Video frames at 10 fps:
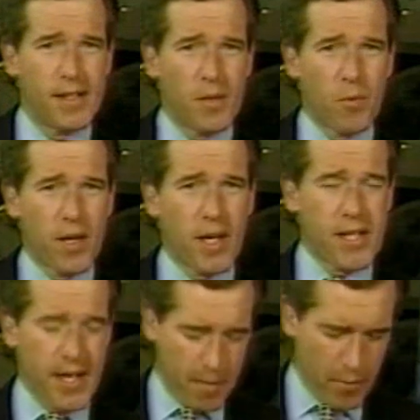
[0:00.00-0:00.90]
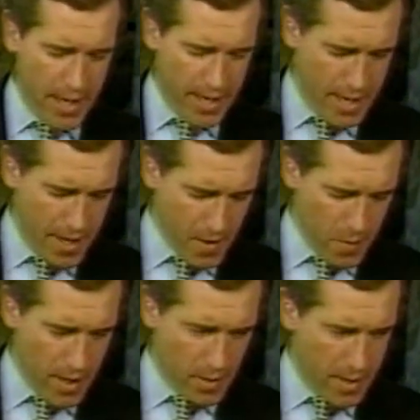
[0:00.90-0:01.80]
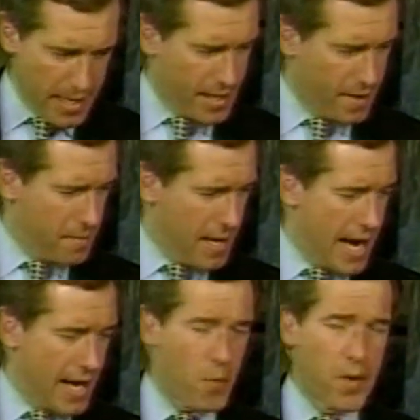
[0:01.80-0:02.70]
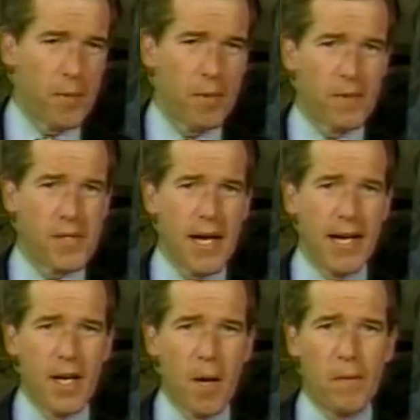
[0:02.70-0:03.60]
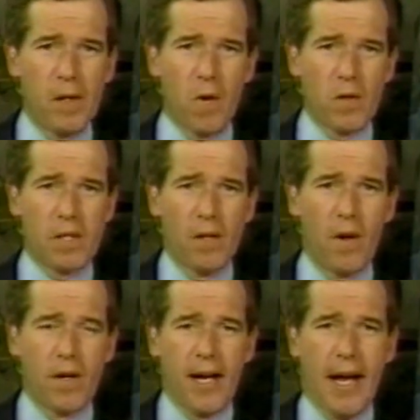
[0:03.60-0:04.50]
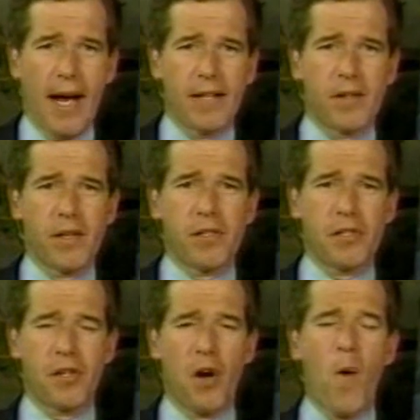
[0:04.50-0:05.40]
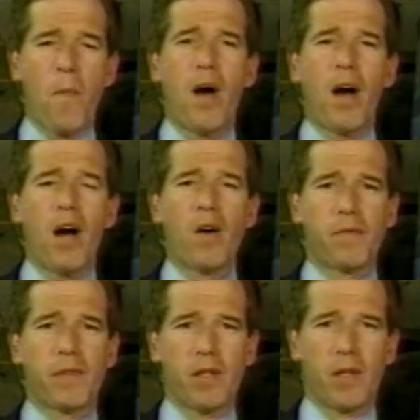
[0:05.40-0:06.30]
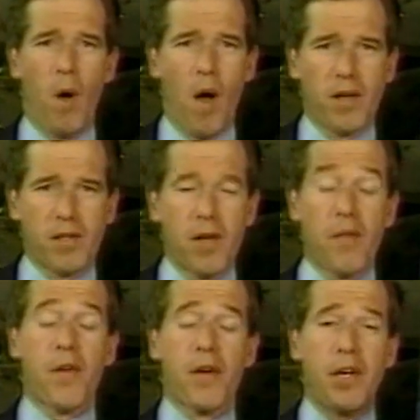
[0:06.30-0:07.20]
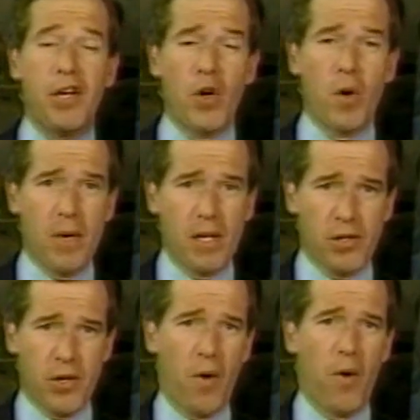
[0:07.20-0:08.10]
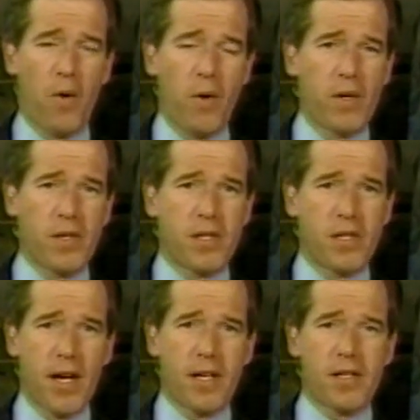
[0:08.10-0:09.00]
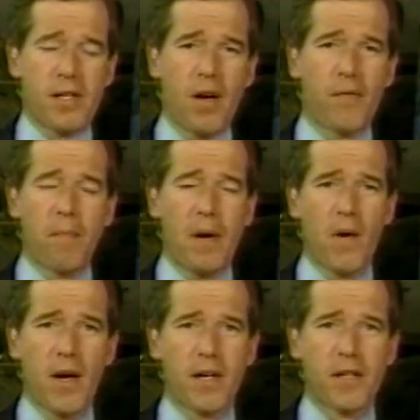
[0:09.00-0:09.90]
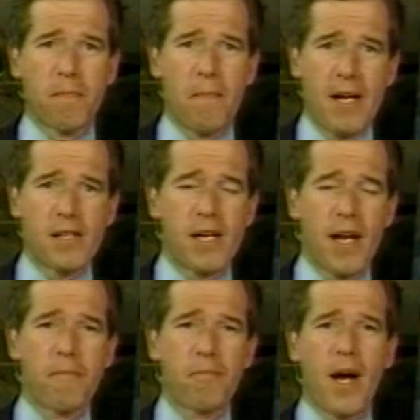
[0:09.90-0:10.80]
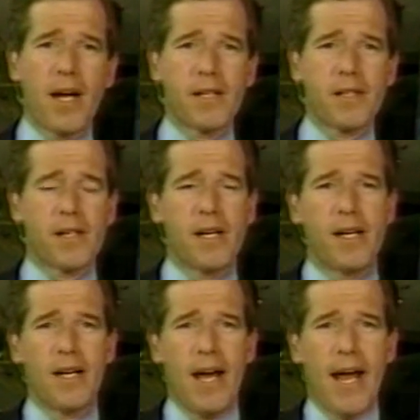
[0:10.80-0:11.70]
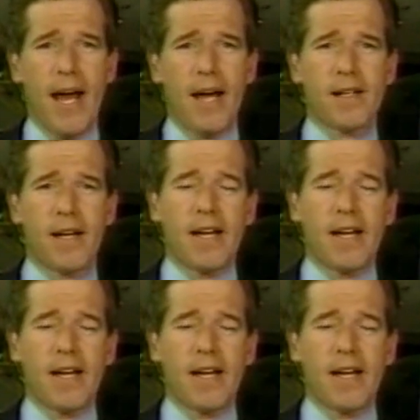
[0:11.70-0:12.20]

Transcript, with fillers: We're going to take a break here. When we come back, we will take an up-close look at the scope of the loss, the human toll six of America's best and brightest, and a